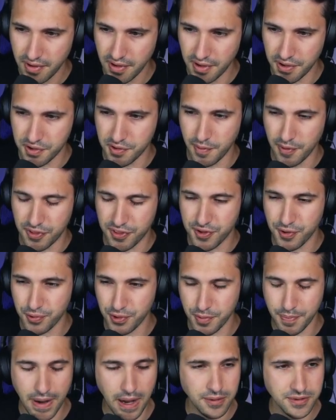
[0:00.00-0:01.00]
He's about
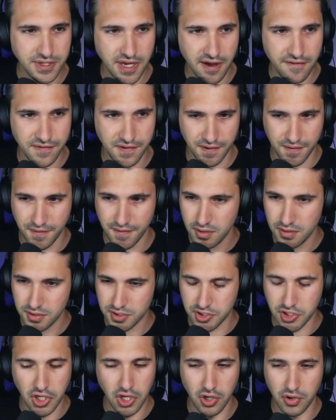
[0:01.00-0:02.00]
30 pounds heavier.
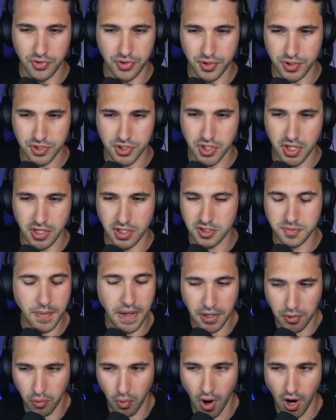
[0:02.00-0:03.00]
Still, he's
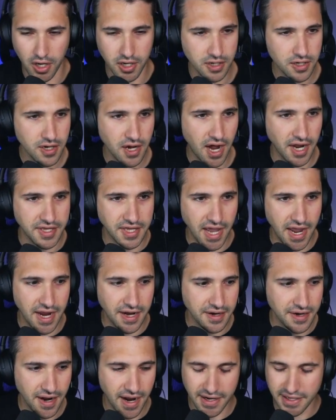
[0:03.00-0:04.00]
made of rock. I
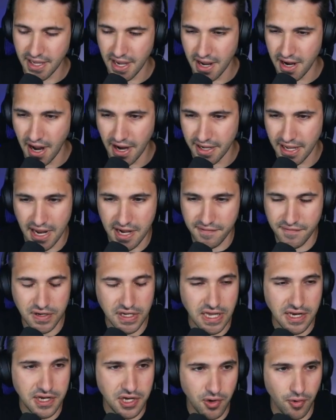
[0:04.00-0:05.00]
can't even
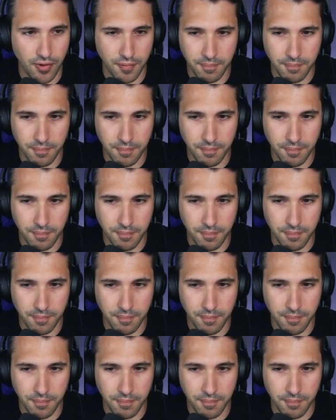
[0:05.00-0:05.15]
get near him.